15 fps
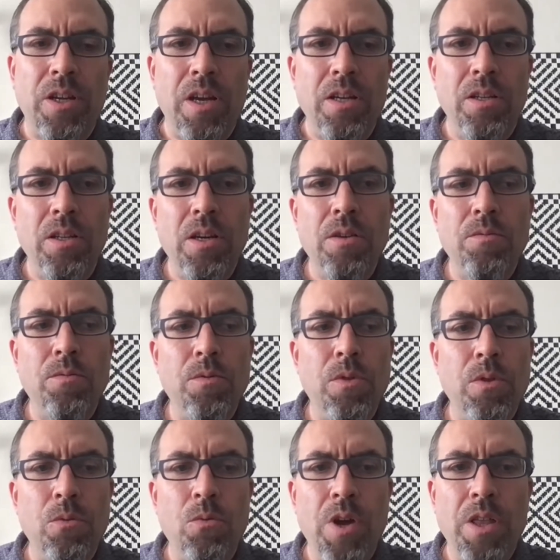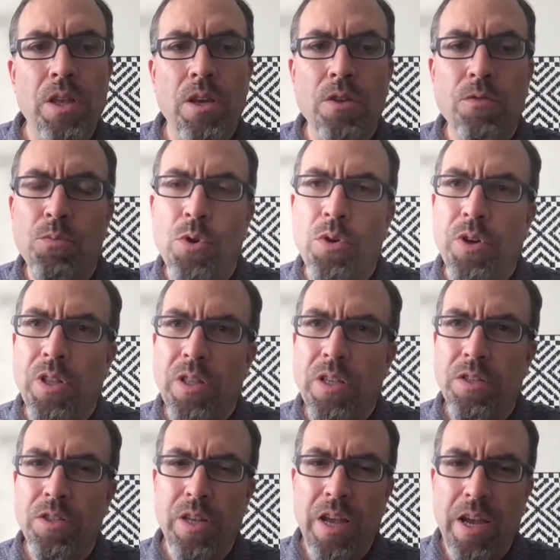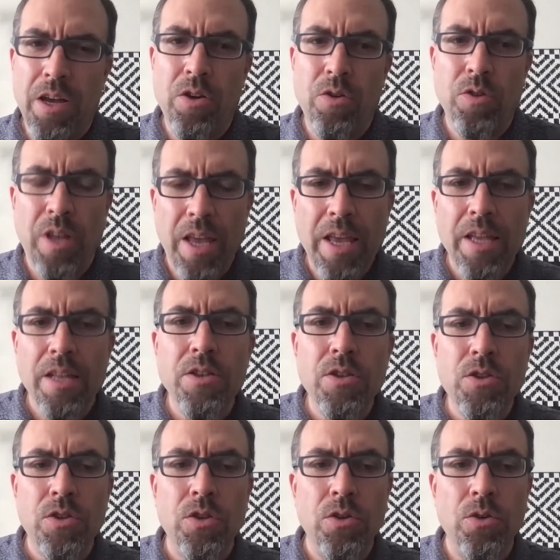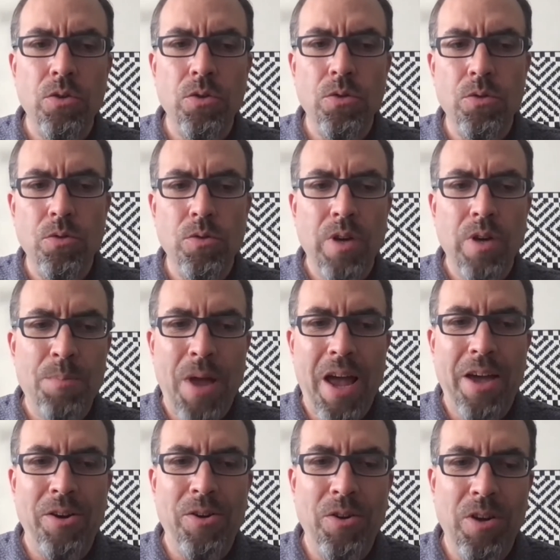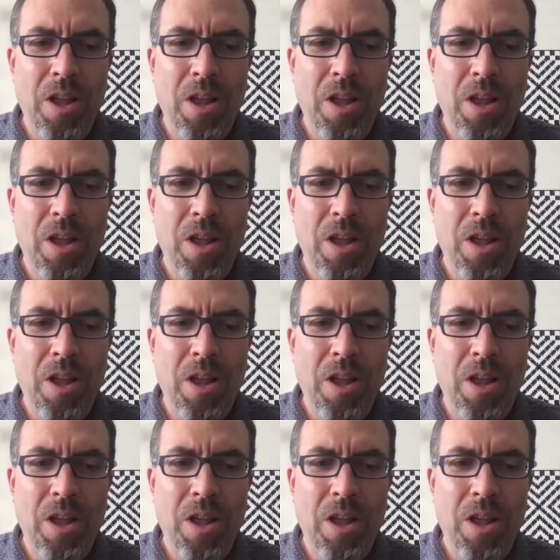I love the way that you've broken this down into a pattern.